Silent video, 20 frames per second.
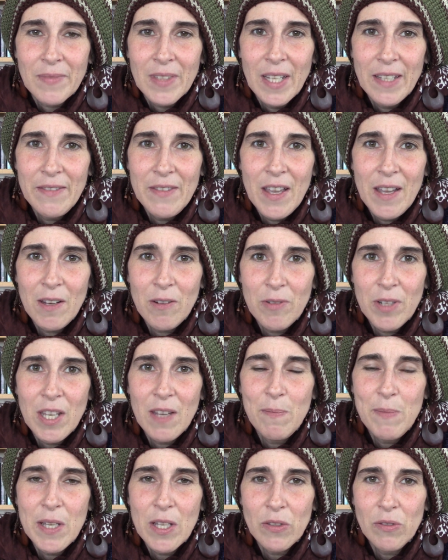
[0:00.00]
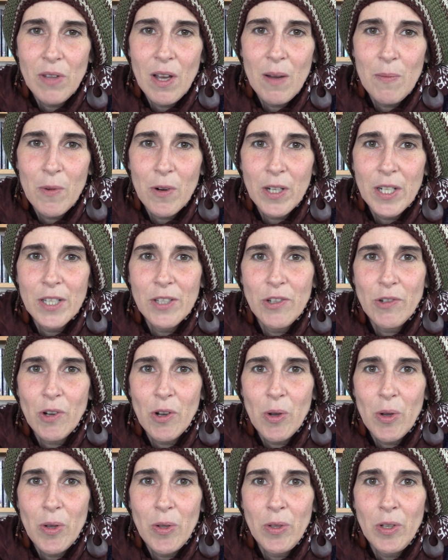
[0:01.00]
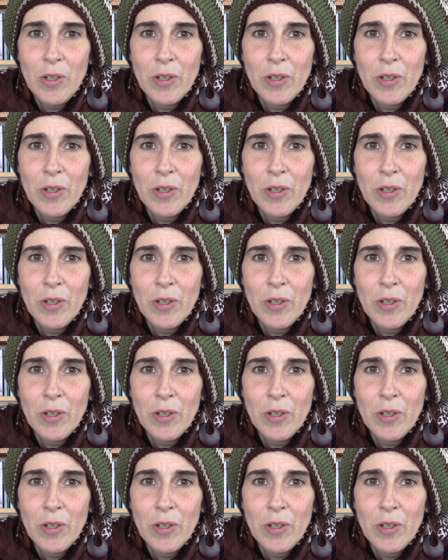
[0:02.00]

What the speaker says: And that'll give me a lot more control